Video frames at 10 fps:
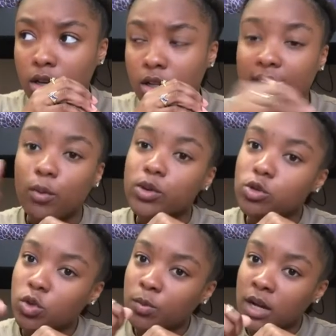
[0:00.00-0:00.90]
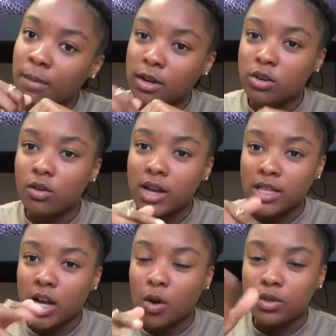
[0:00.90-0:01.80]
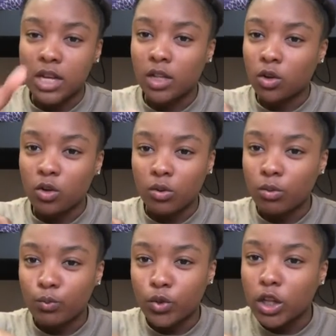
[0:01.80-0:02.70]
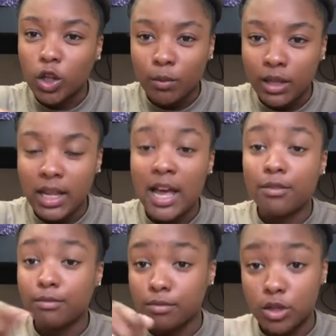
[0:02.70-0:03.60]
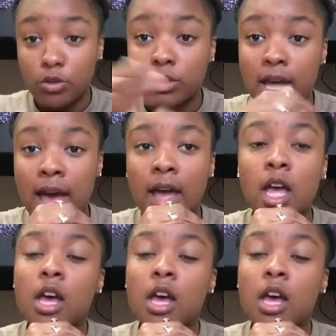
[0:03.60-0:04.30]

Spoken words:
like when you sweep it up and you know how it's like always that a little bit left, use that.